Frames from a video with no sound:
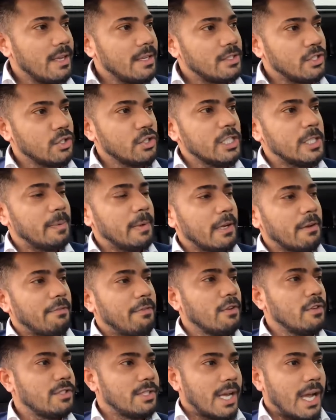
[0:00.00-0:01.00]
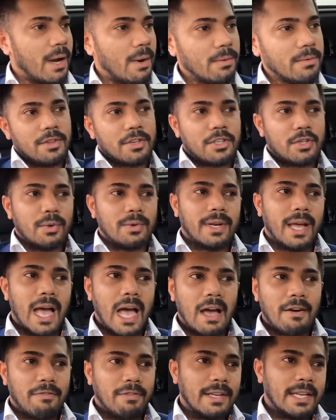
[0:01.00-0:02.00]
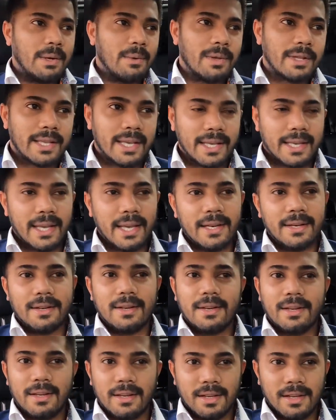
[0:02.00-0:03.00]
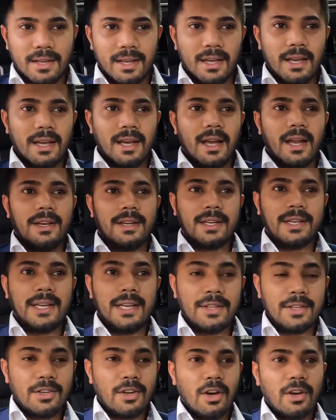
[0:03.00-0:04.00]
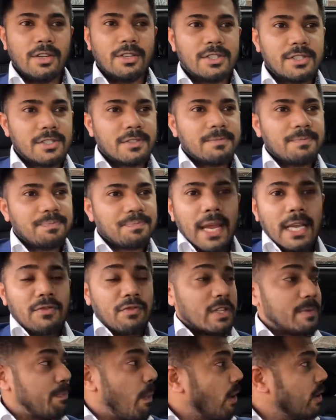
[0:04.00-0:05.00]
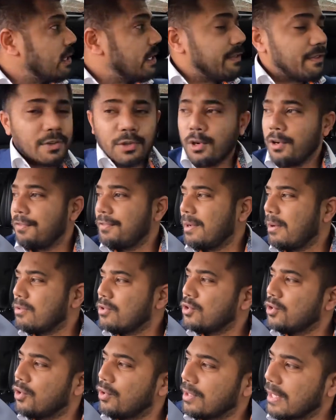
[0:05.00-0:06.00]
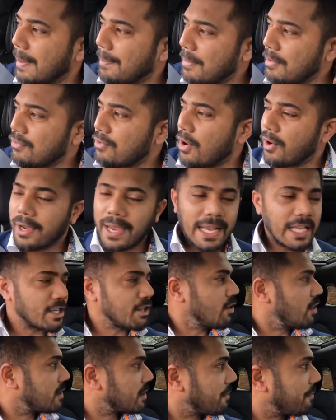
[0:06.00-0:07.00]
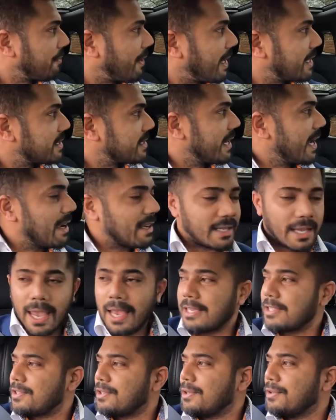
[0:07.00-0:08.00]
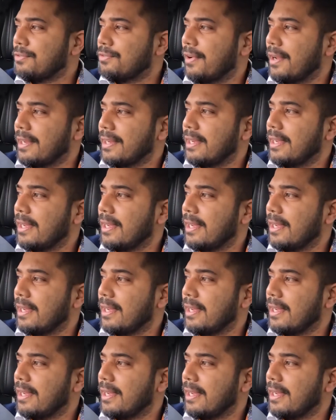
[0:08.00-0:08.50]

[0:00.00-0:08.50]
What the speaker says: As soon as you put your foot down, the 2.5 litre will kick in and you can hear the noise. It's responsive enough. Now, don't get me wrong, it's not a fast SUV,